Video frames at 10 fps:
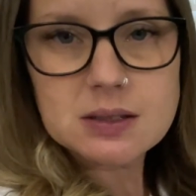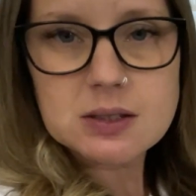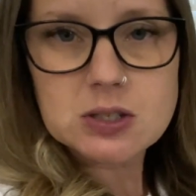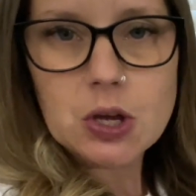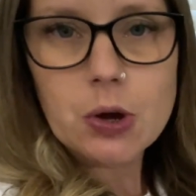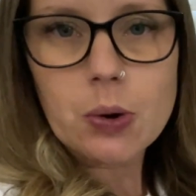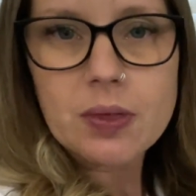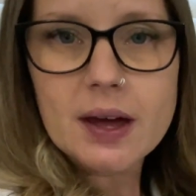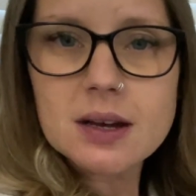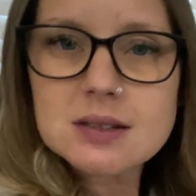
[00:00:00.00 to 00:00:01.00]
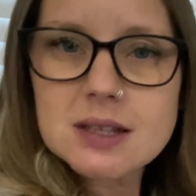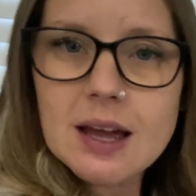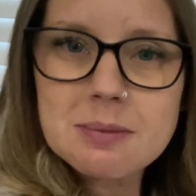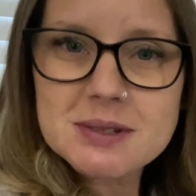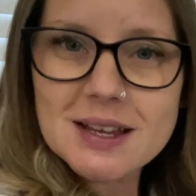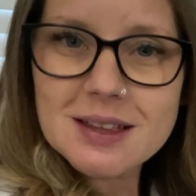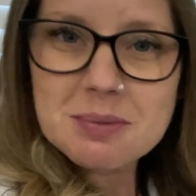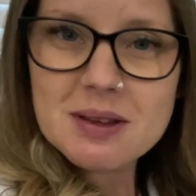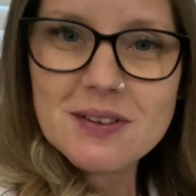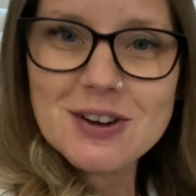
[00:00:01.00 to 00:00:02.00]
So that is the update that I'm
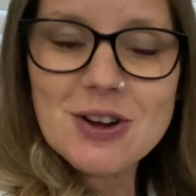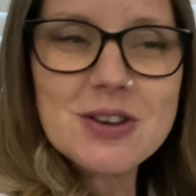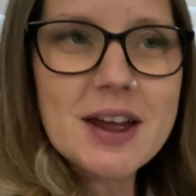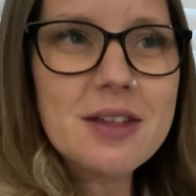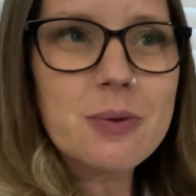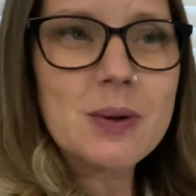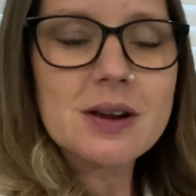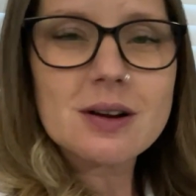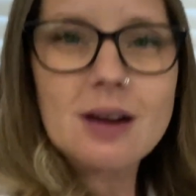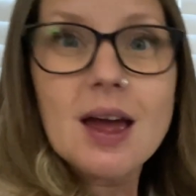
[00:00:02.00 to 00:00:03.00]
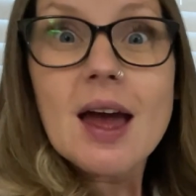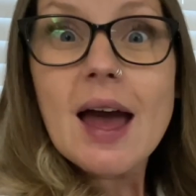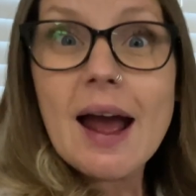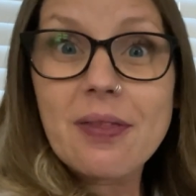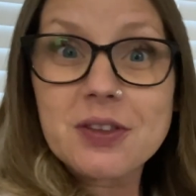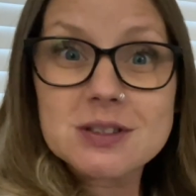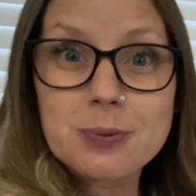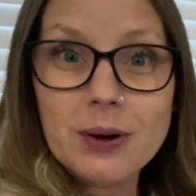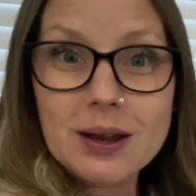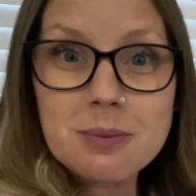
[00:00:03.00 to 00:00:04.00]
giving y'all now that we are at this
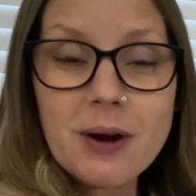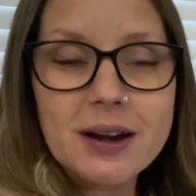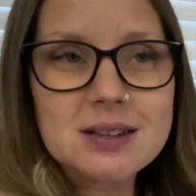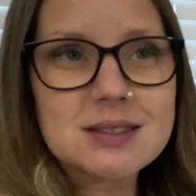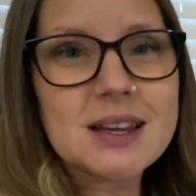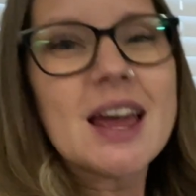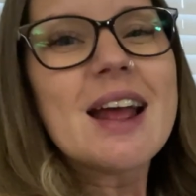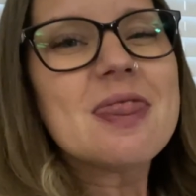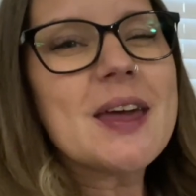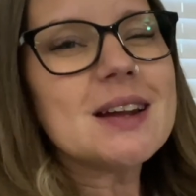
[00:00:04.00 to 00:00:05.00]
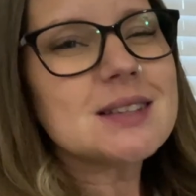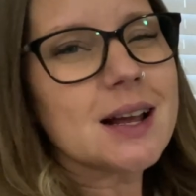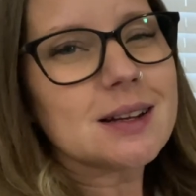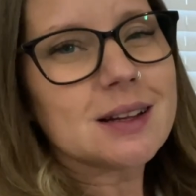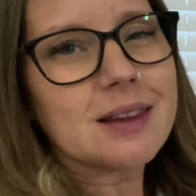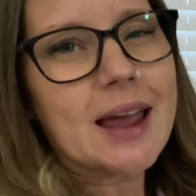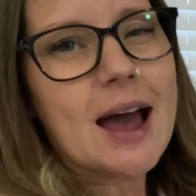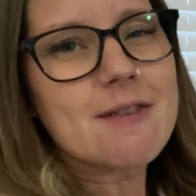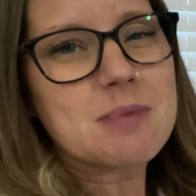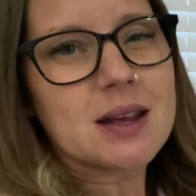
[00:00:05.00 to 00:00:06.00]
point in pregnancy. They technically
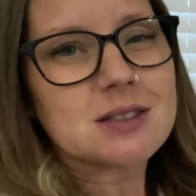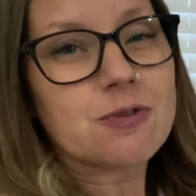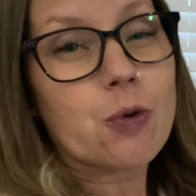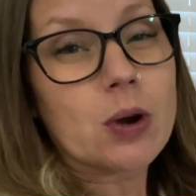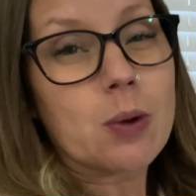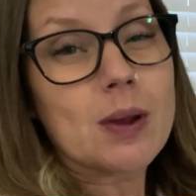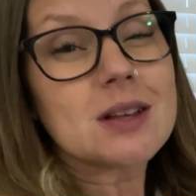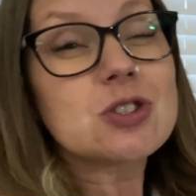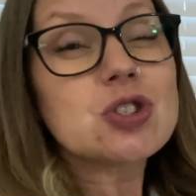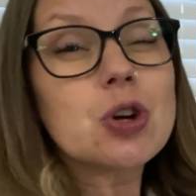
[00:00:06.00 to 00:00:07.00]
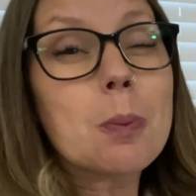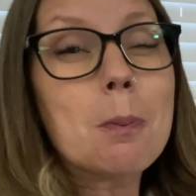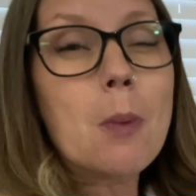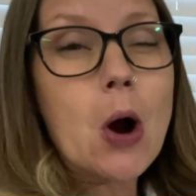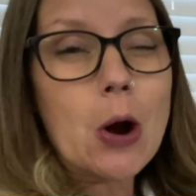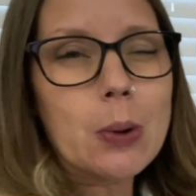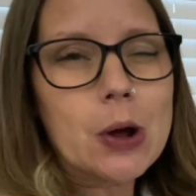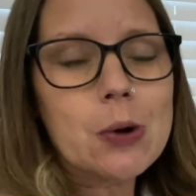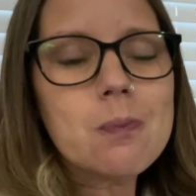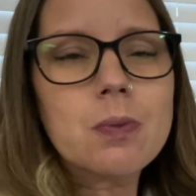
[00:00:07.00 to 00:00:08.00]
have me as 40 weeks
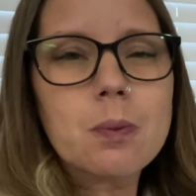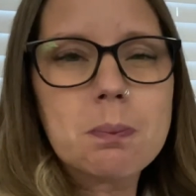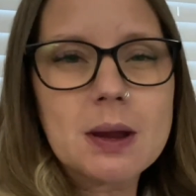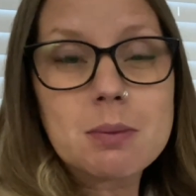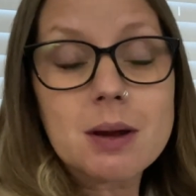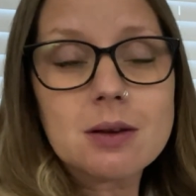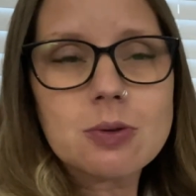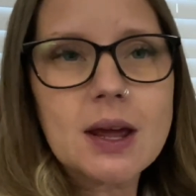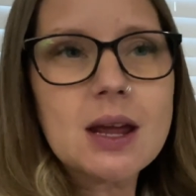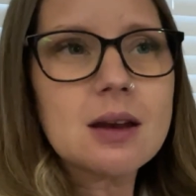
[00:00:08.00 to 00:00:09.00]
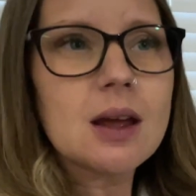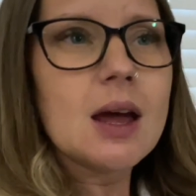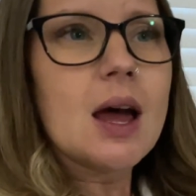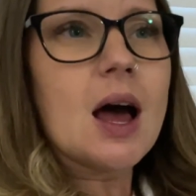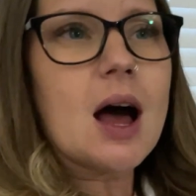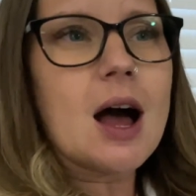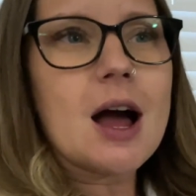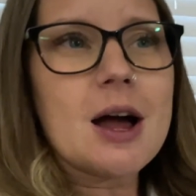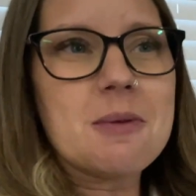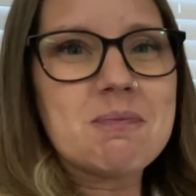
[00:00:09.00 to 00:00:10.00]
tomorrow being my due date.
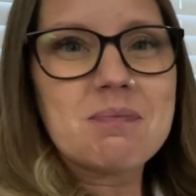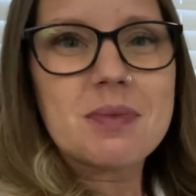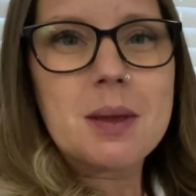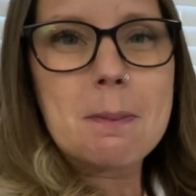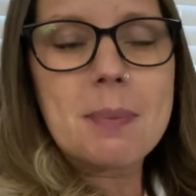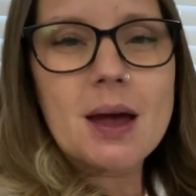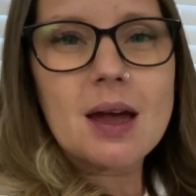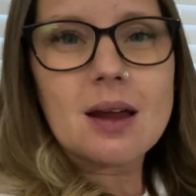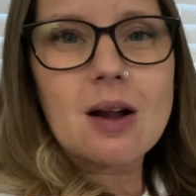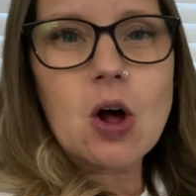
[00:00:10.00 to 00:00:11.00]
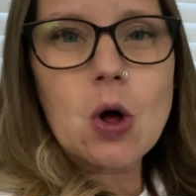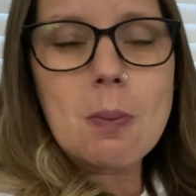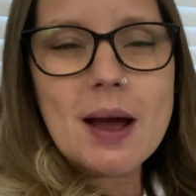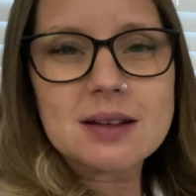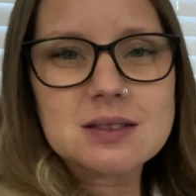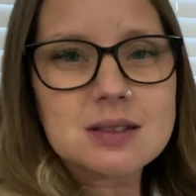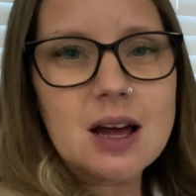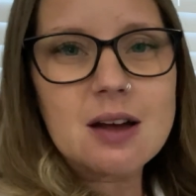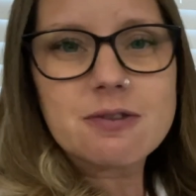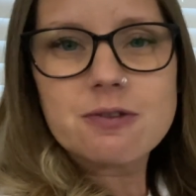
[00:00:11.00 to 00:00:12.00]
But all my
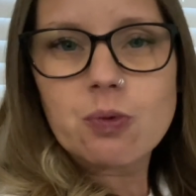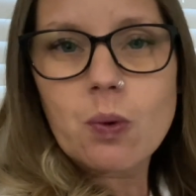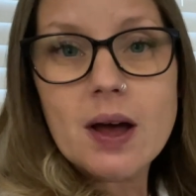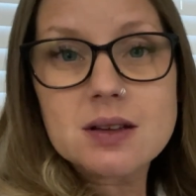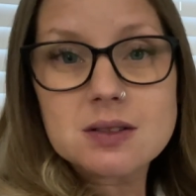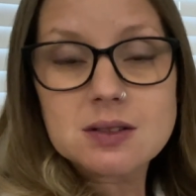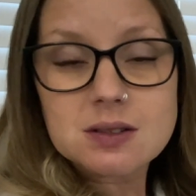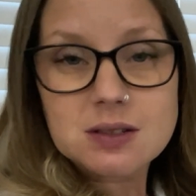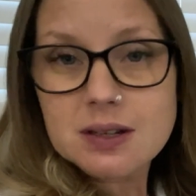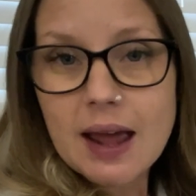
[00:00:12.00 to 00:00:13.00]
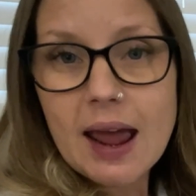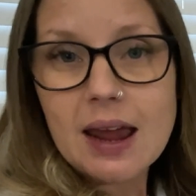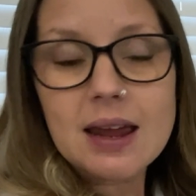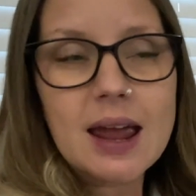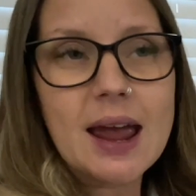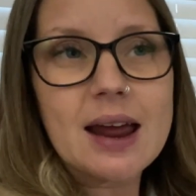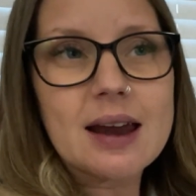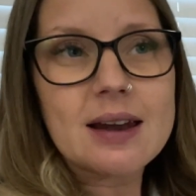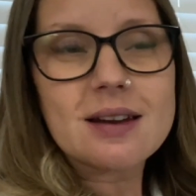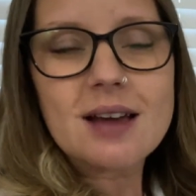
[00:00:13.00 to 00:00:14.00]
stuff was today,
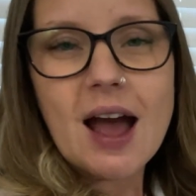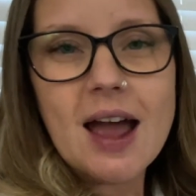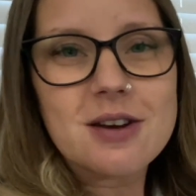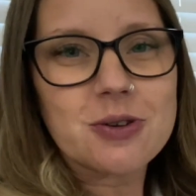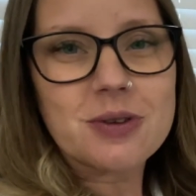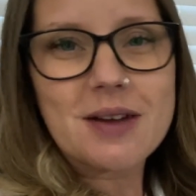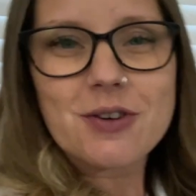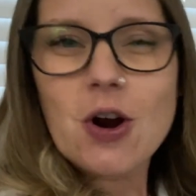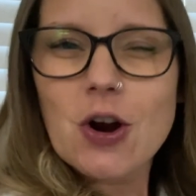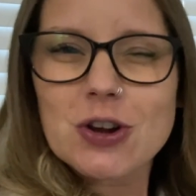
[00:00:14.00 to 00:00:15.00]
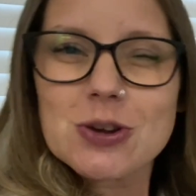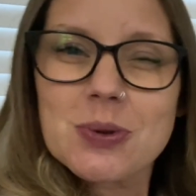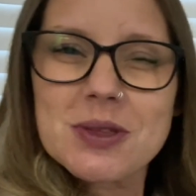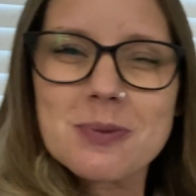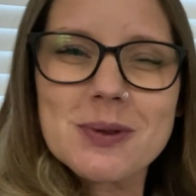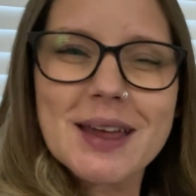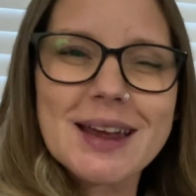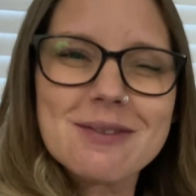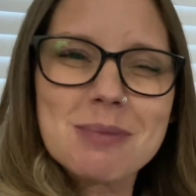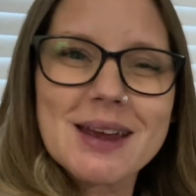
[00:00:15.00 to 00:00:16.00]
and I don't ever argue with them when they
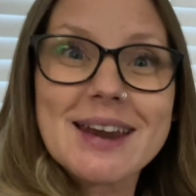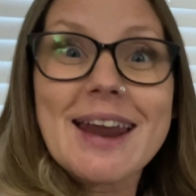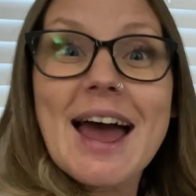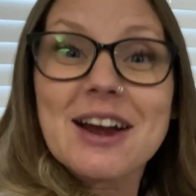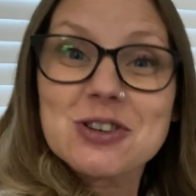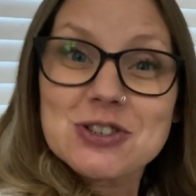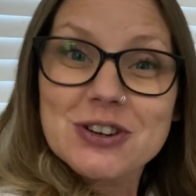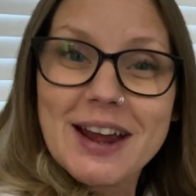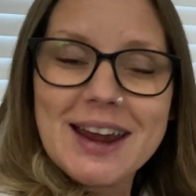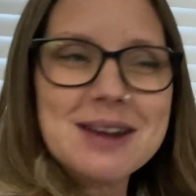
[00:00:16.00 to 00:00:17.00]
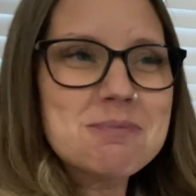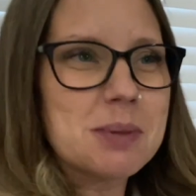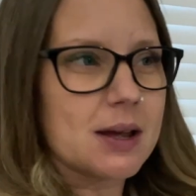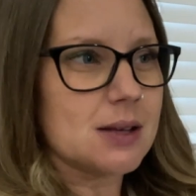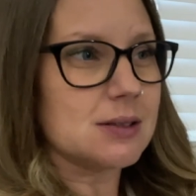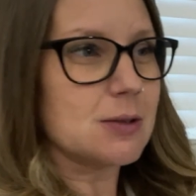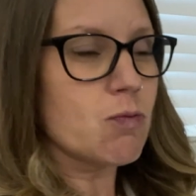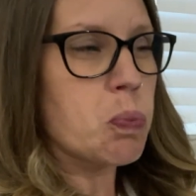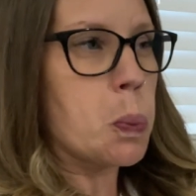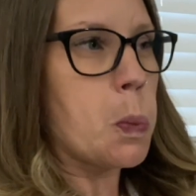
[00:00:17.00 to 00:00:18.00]
give me an extra day, because
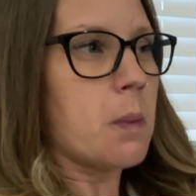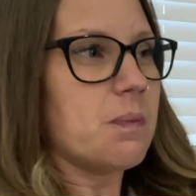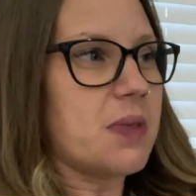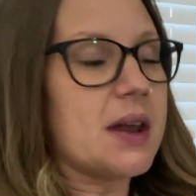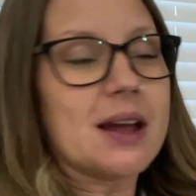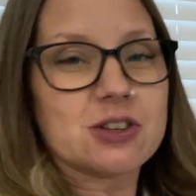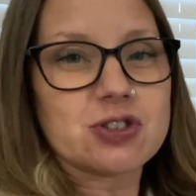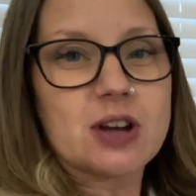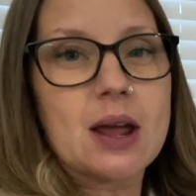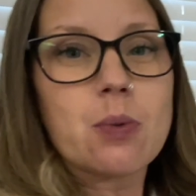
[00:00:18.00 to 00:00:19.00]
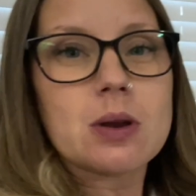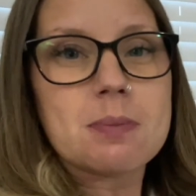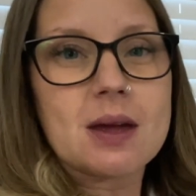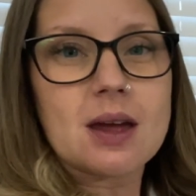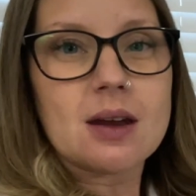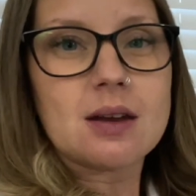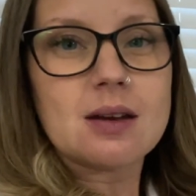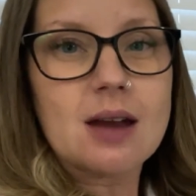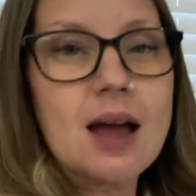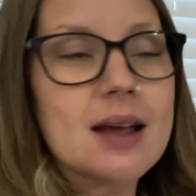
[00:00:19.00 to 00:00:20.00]
that extra day would have been
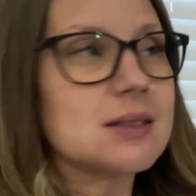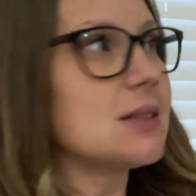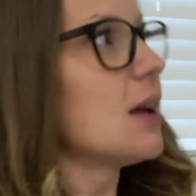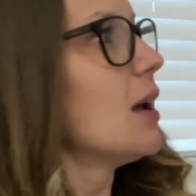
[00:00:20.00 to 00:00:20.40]
nice.